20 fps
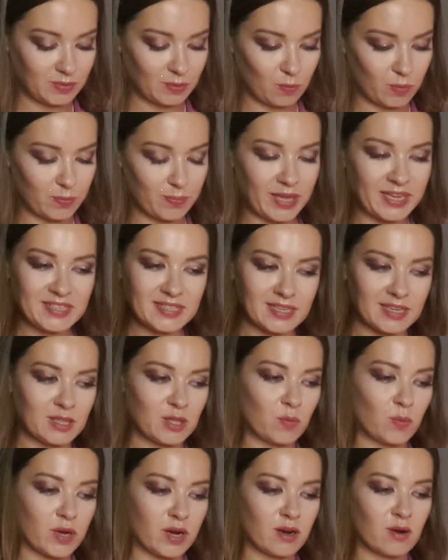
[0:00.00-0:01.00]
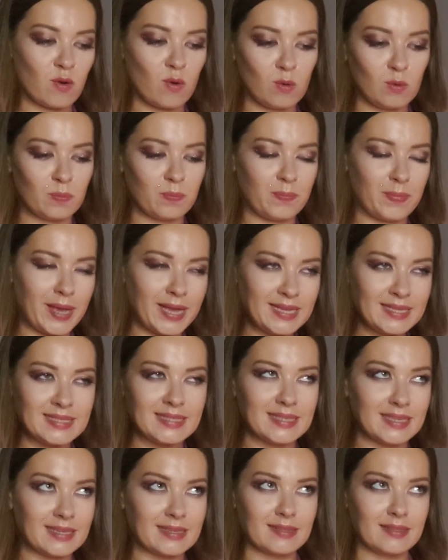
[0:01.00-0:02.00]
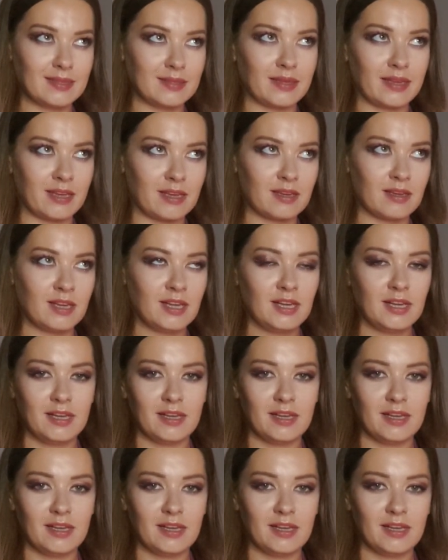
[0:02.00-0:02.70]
We are all basically like